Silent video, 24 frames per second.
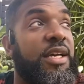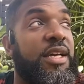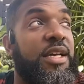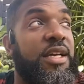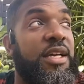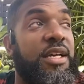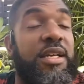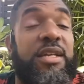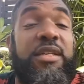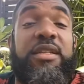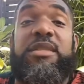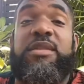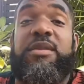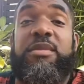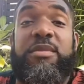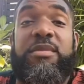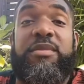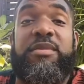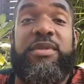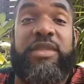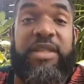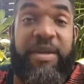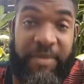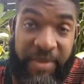is
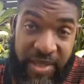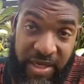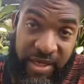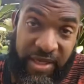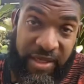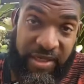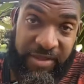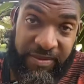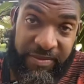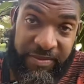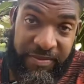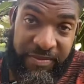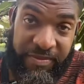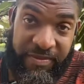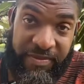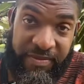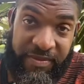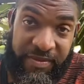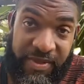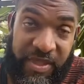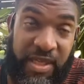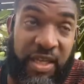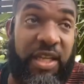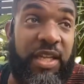the money.
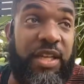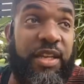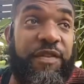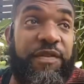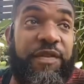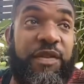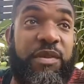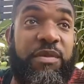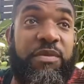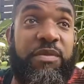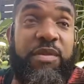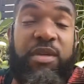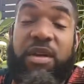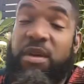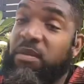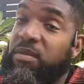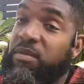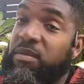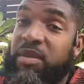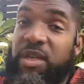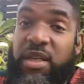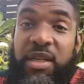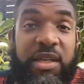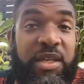And if you
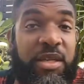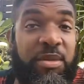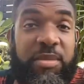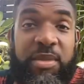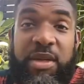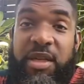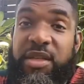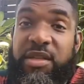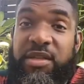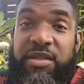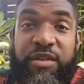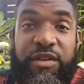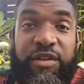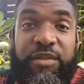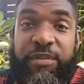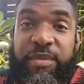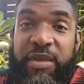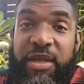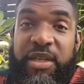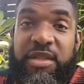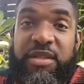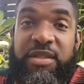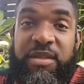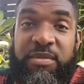don't take your money certain
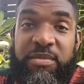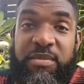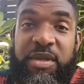places,